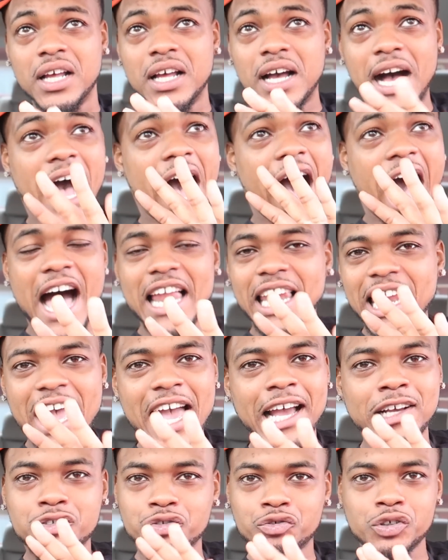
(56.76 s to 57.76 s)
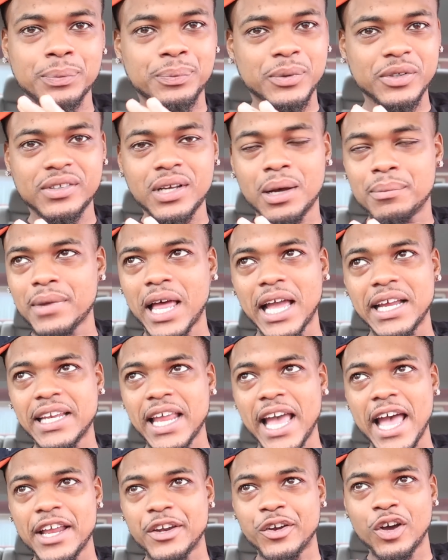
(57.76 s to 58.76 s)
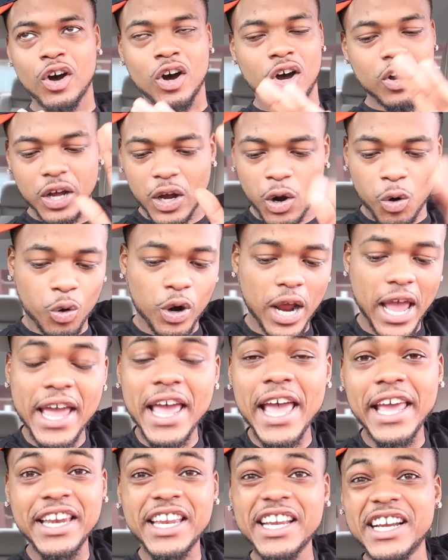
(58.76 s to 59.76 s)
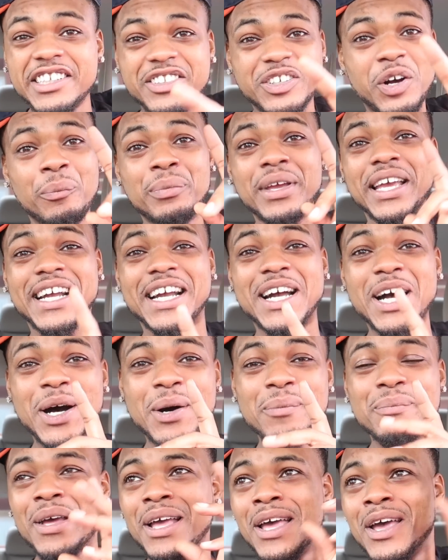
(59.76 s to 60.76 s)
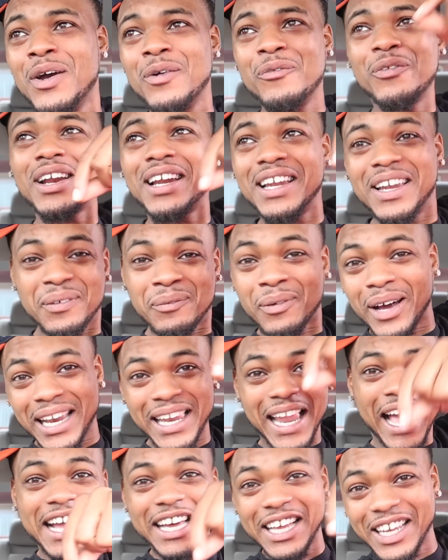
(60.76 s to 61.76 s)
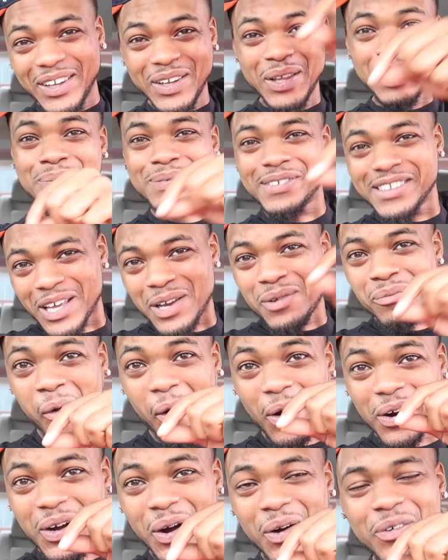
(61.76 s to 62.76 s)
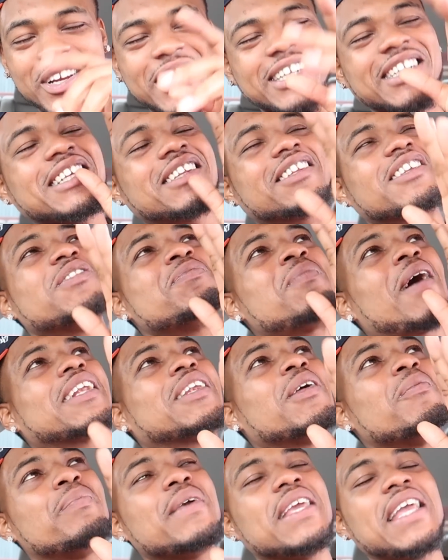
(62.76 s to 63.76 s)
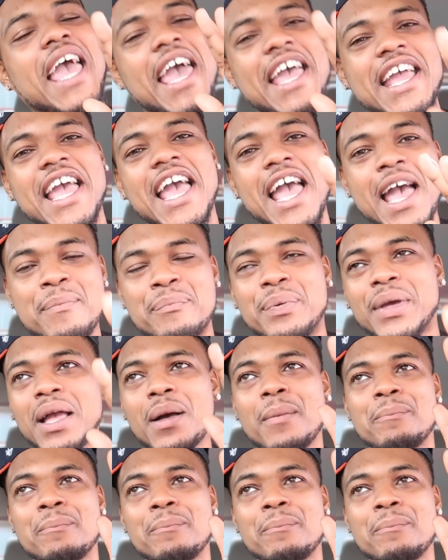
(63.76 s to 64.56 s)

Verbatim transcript: an eyelash strip or something like that, dog. Or and then it's gonna be a cup with a with like a lipstick mark on it. This is oh. about to be a epic